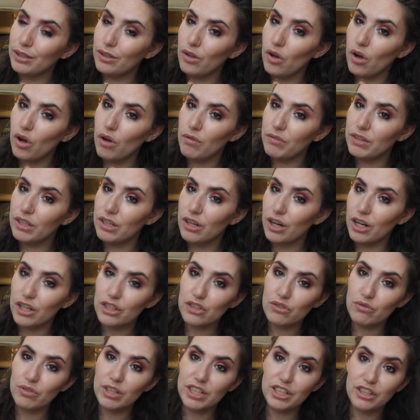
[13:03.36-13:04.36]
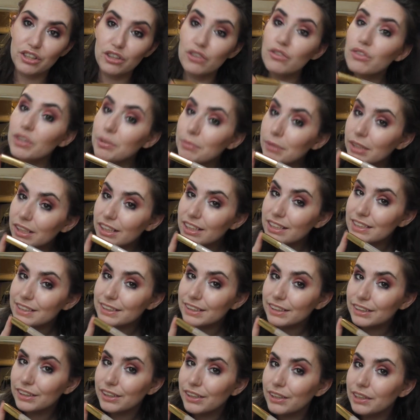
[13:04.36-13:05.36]
a lot of the NARS Radiant Creamy
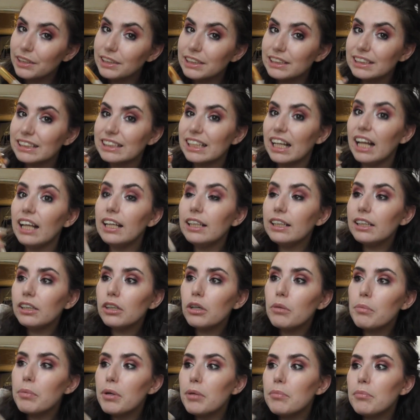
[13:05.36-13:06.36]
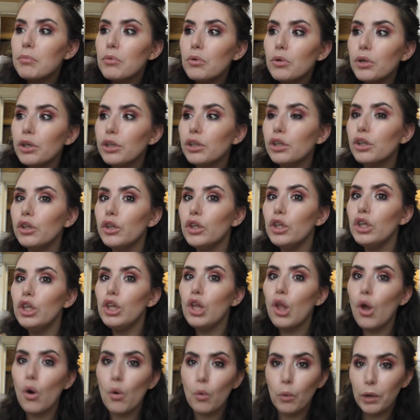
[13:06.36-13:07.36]
Concealer, just a little bit more
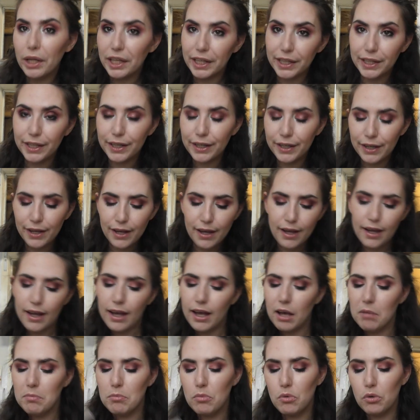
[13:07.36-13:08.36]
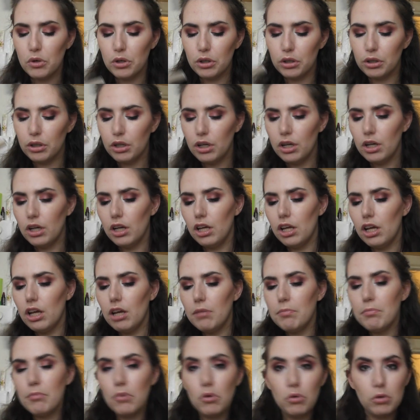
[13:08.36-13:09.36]
glowy and more
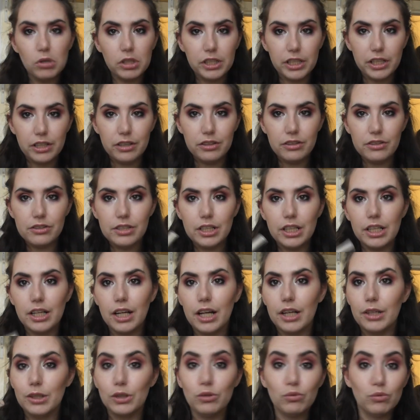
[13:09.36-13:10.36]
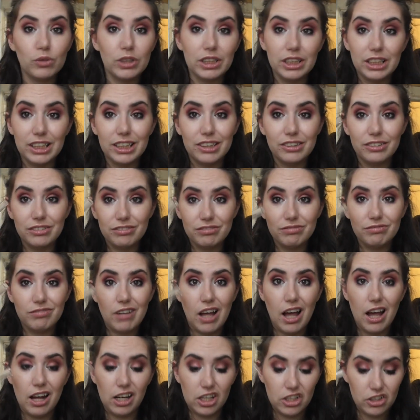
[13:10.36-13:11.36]
emollient, and I
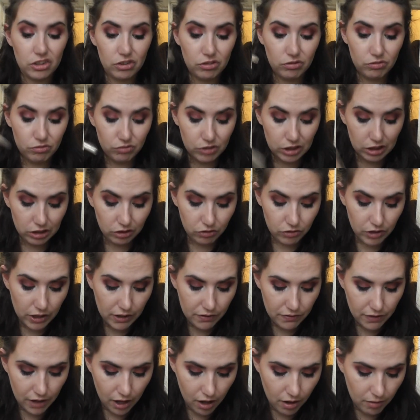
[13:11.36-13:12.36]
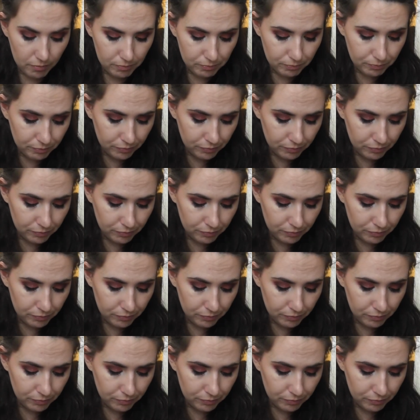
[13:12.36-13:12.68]
actually really rate that.